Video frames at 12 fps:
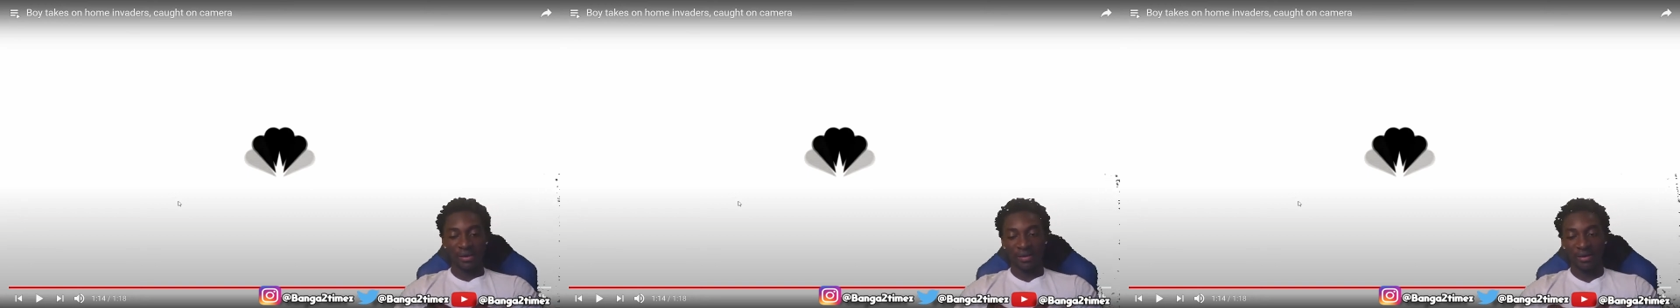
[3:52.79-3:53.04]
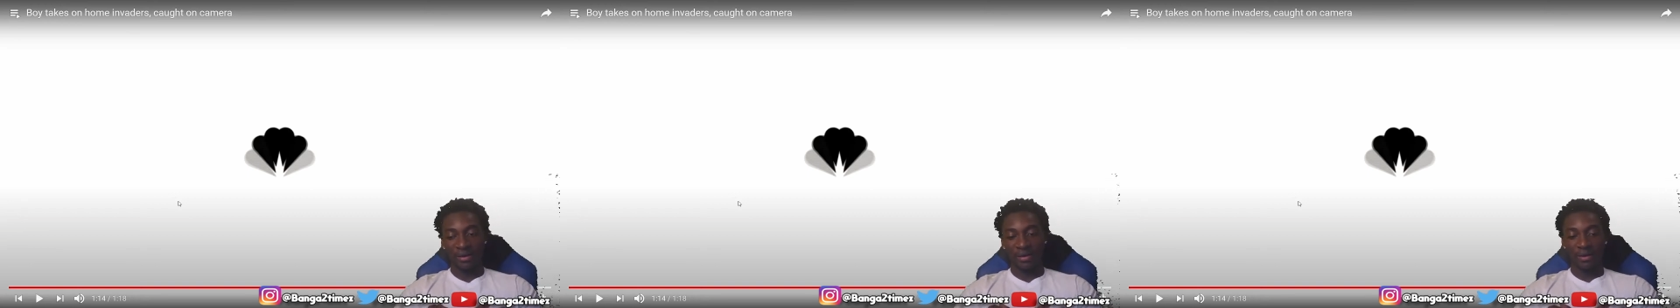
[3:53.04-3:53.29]

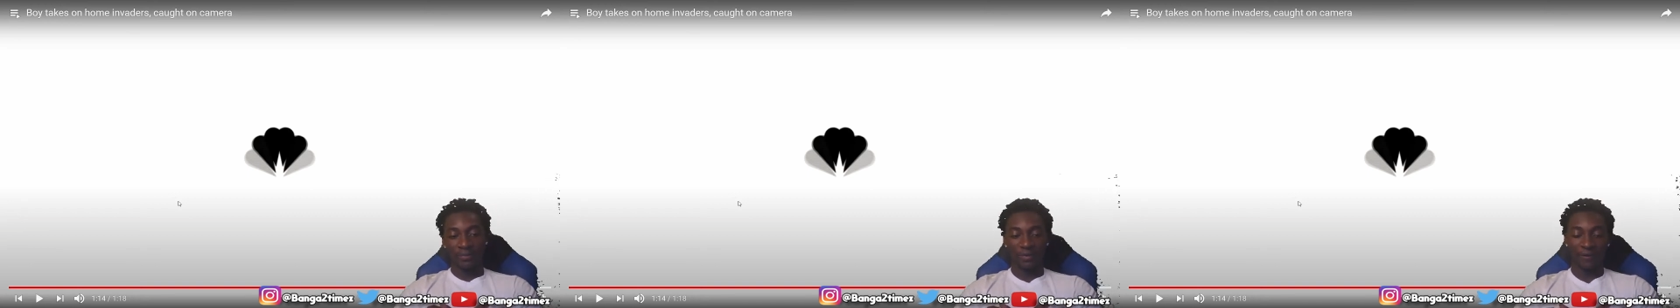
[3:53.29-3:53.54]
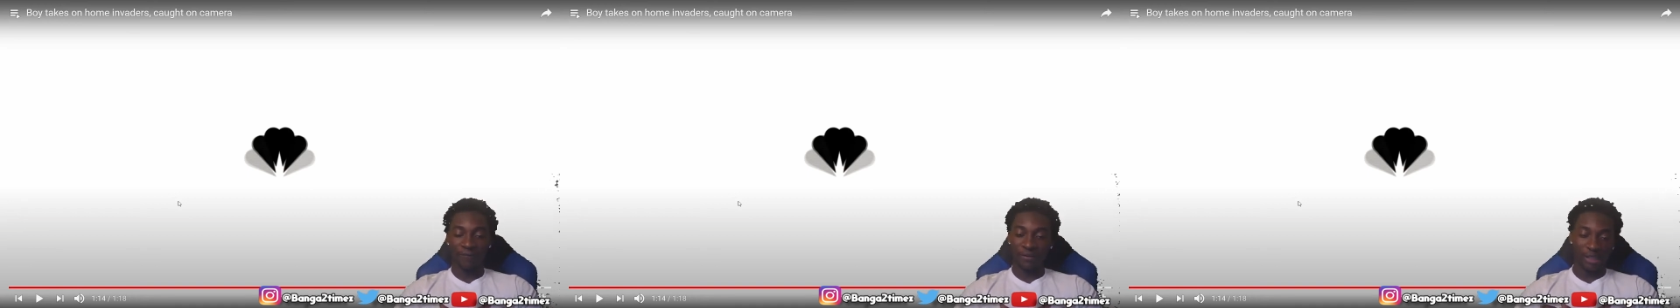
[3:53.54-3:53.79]

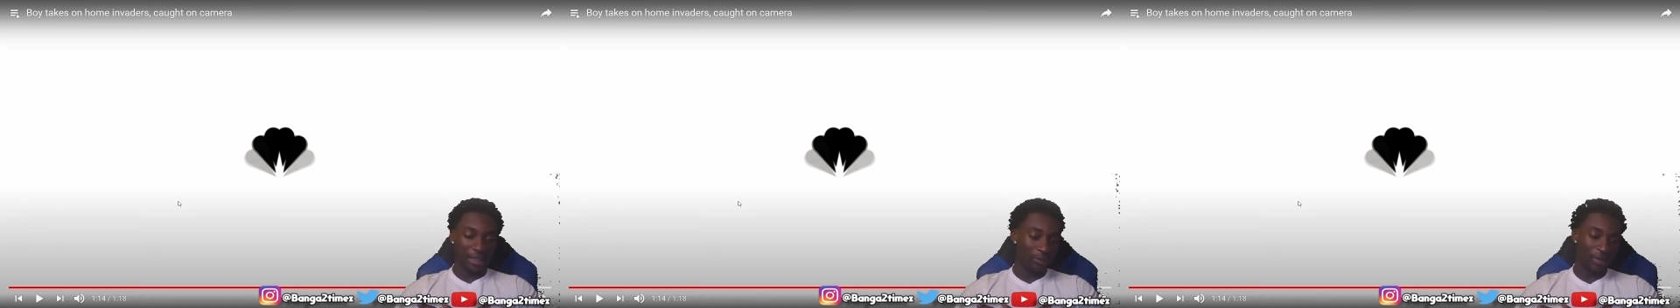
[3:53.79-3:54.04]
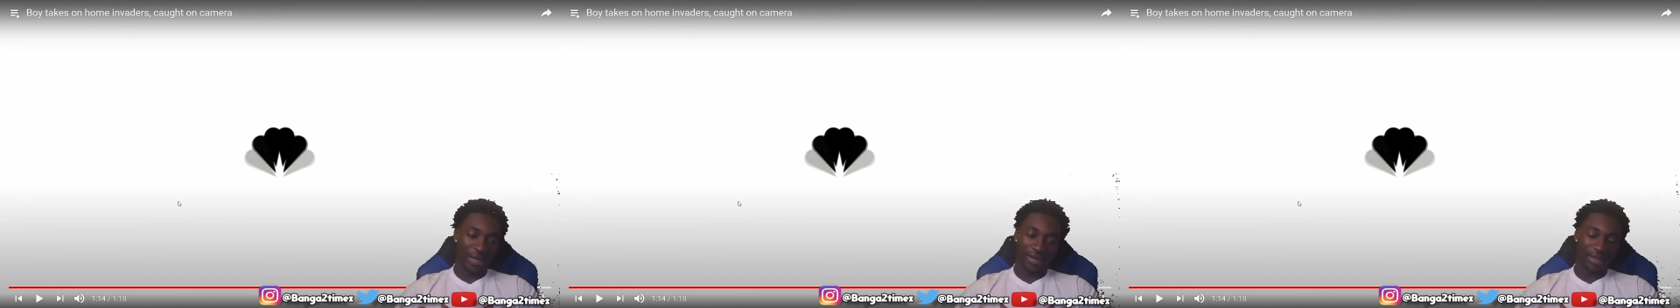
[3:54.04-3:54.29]
affiliated
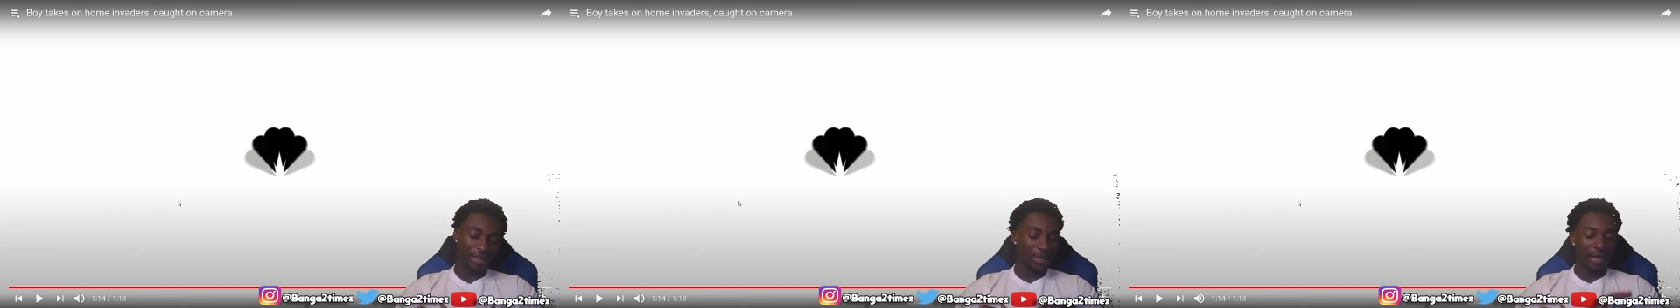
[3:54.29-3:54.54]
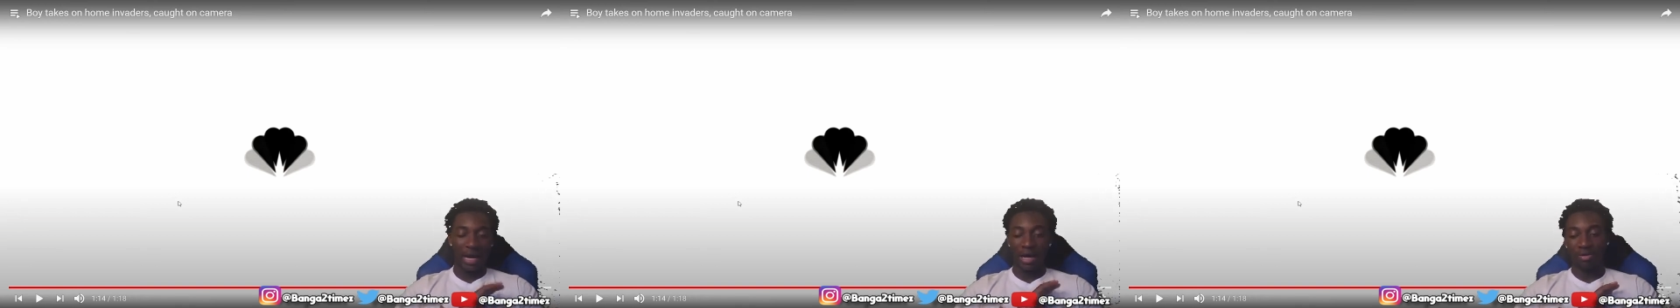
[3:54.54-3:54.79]
with anything.
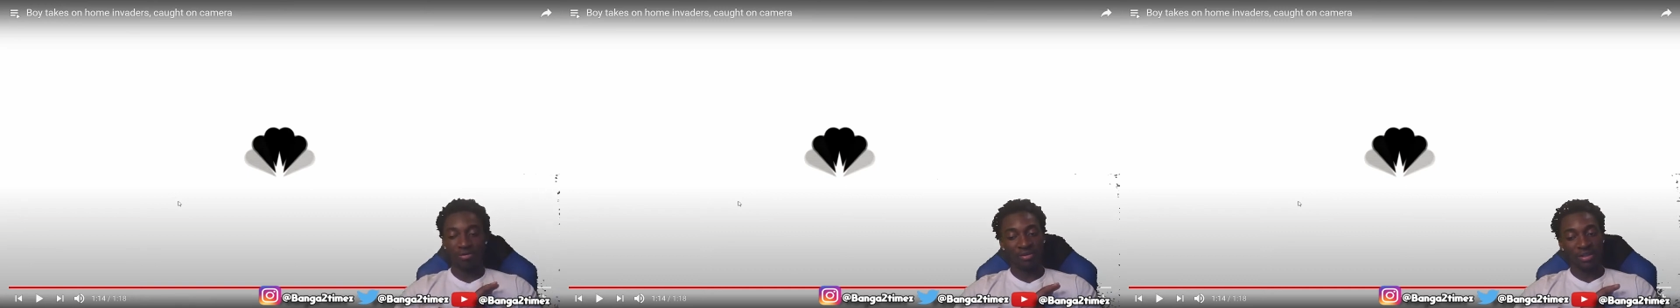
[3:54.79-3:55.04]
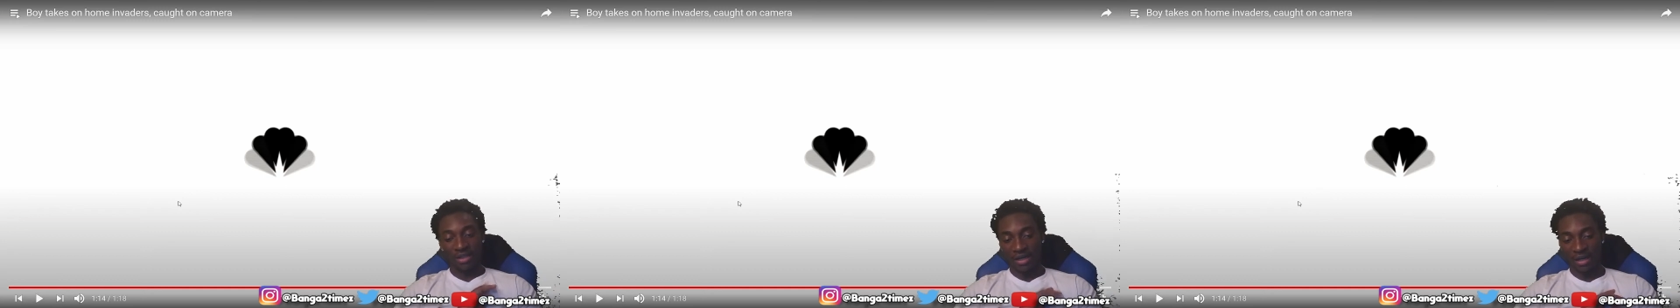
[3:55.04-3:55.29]
Nah, I don't
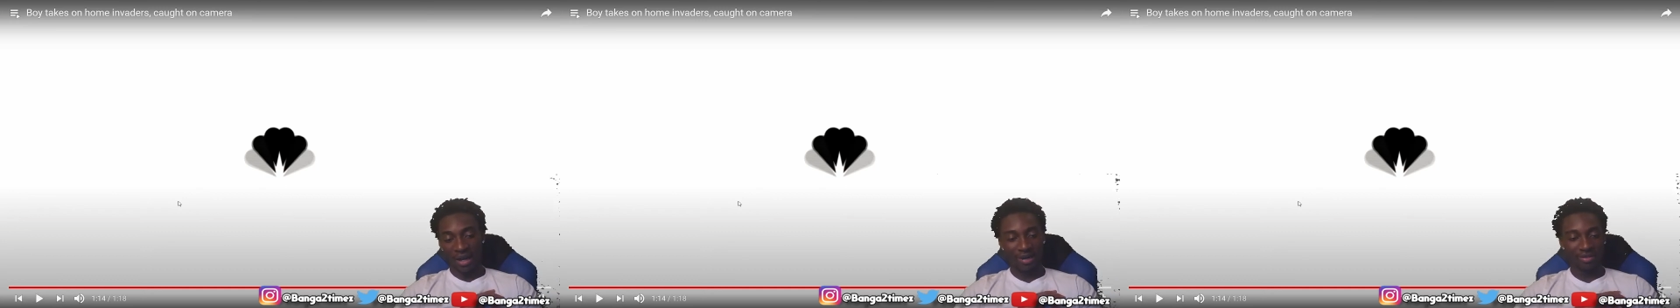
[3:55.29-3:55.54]
really care.